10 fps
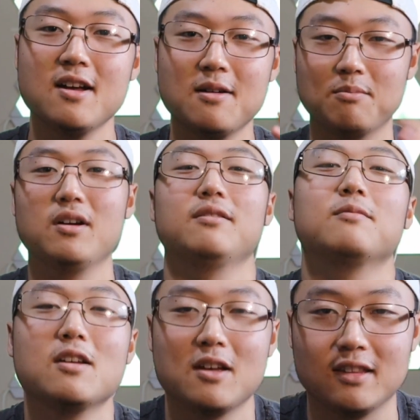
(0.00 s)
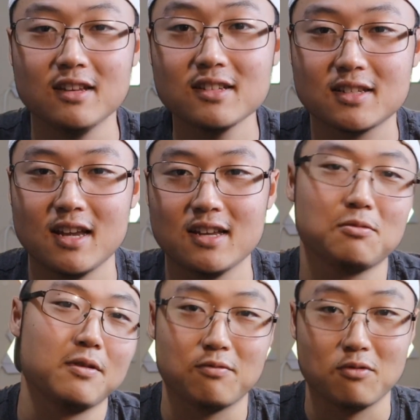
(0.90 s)
But in this case
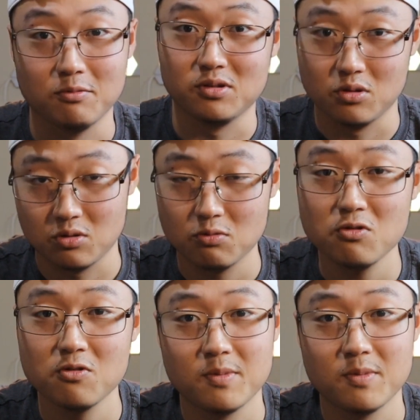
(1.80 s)
with Rome 2 Total War,